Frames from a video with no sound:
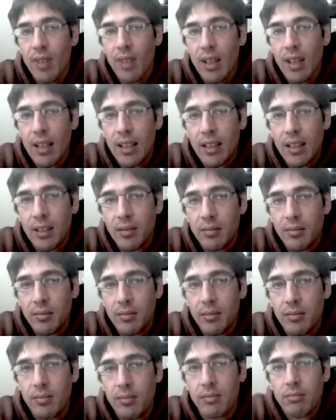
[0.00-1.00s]
Uh,
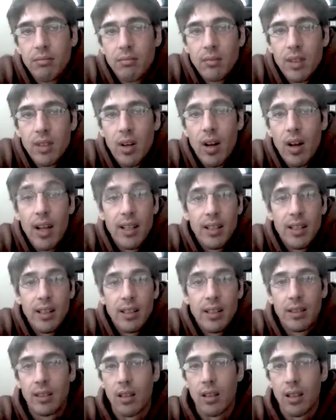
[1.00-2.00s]
know,
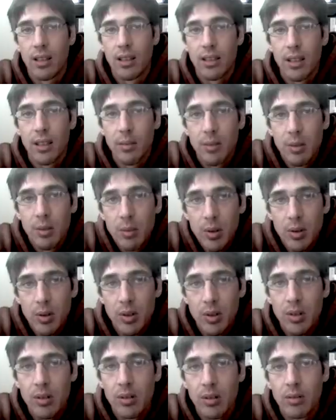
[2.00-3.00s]
ideas, concepts,
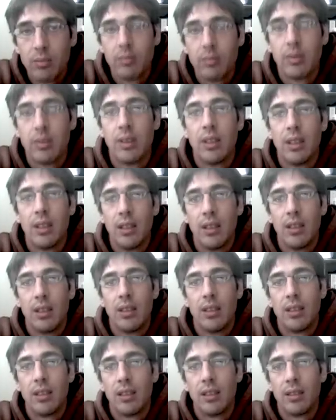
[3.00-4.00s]
emotional
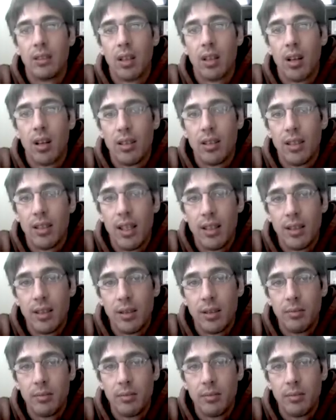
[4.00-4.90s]
uh, content.